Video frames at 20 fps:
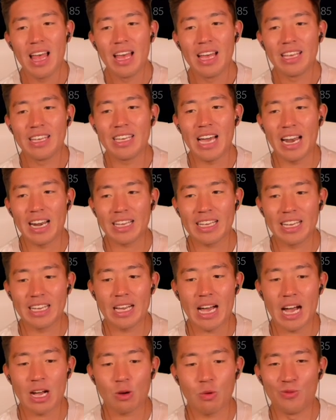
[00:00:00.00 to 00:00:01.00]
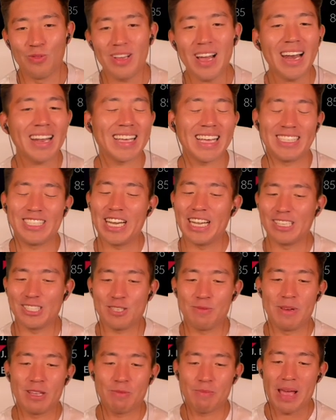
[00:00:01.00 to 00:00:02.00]
Yannick Ngakoue. We gotta get Jalen
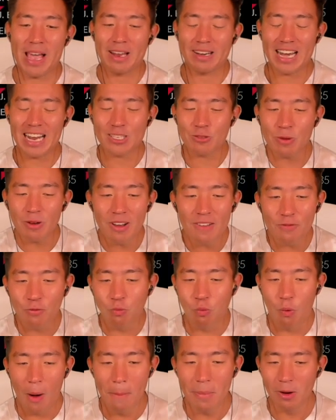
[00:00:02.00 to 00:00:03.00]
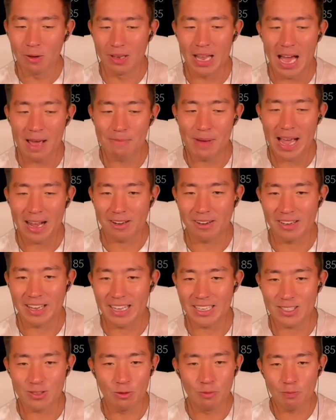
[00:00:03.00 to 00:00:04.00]
Smith, man, as we don't have one middle linebacker
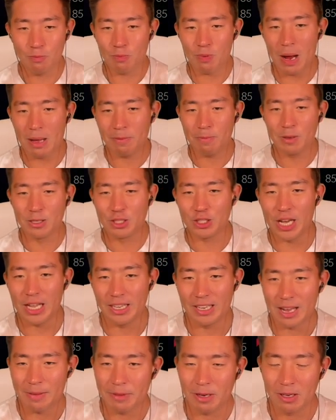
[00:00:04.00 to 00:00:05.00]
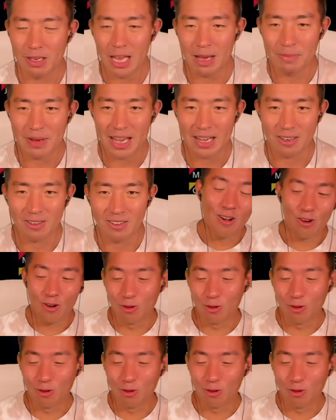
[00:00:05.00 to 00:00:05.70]
yet, so we'll probably put Jalen at middle linebacker.